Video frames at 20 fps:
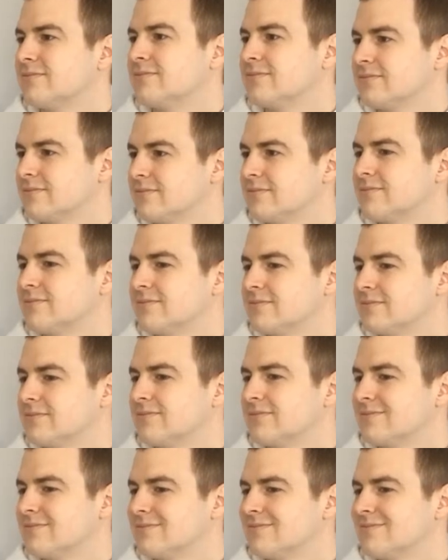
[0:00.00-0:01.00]

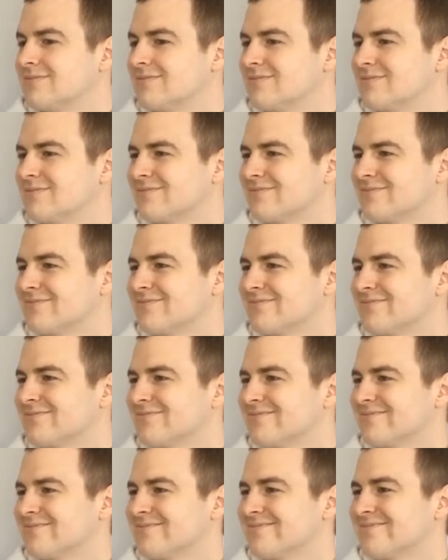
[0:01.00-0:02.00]

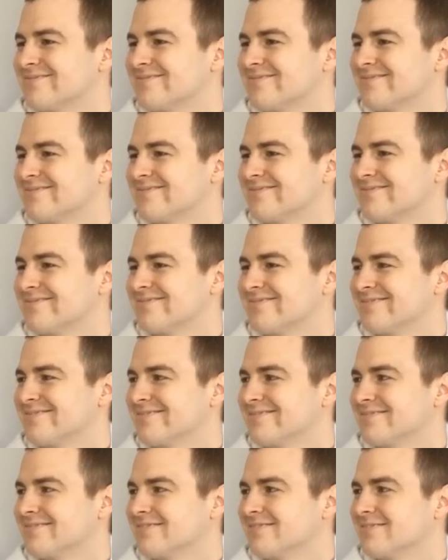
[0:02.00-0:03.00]

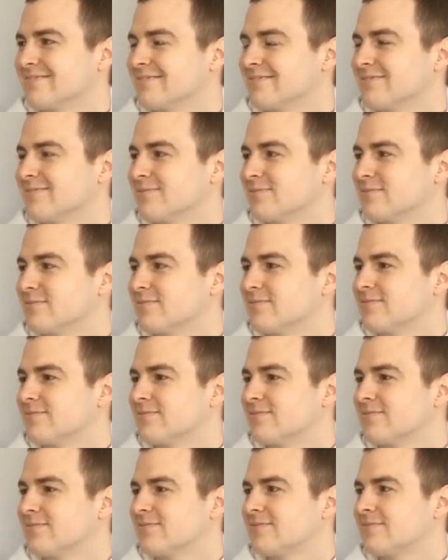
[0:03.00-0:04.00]

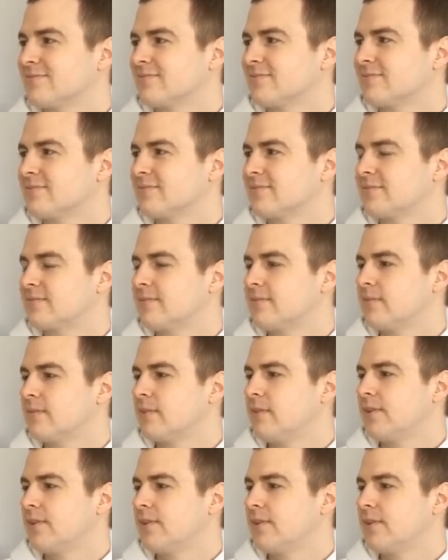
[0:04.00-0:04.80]
[no speech]